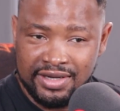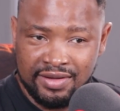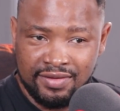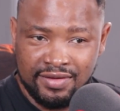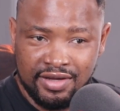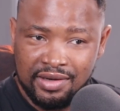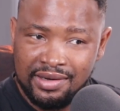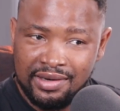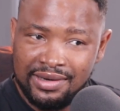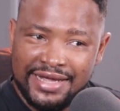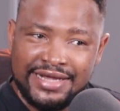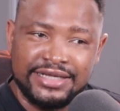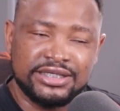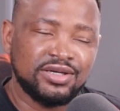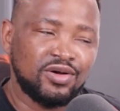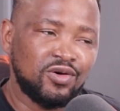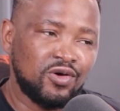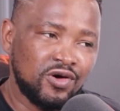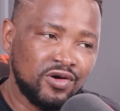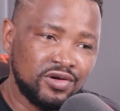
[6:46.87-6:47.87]
And then
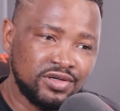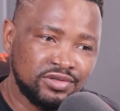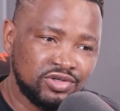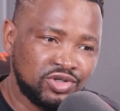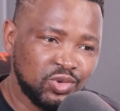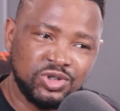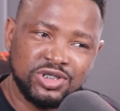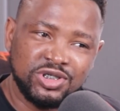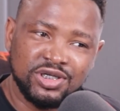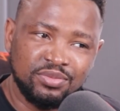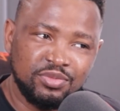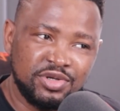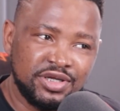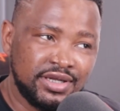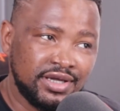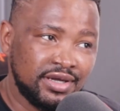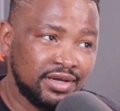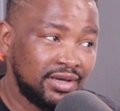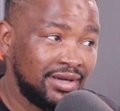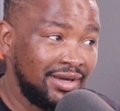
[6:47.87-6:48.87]
later on, social
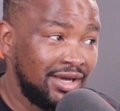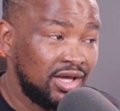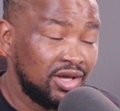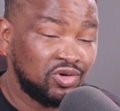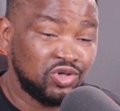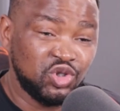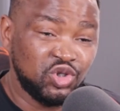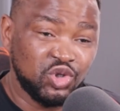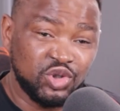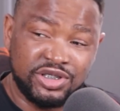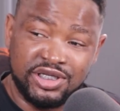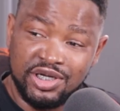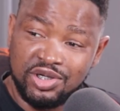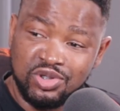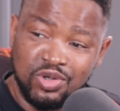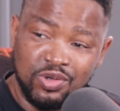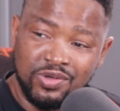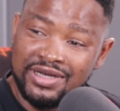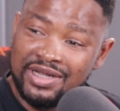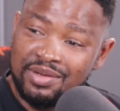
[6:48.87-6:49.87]
media, because your
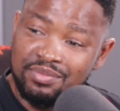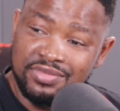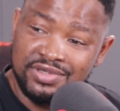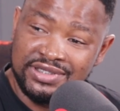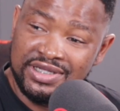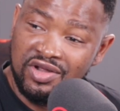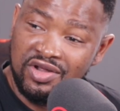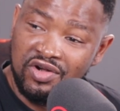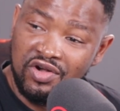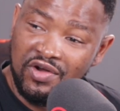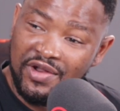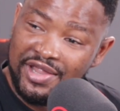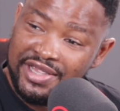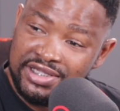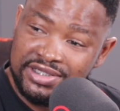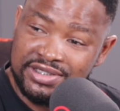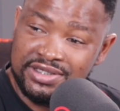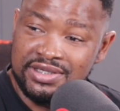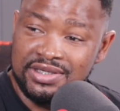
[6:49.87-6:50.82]
TikTok numbers are crazy.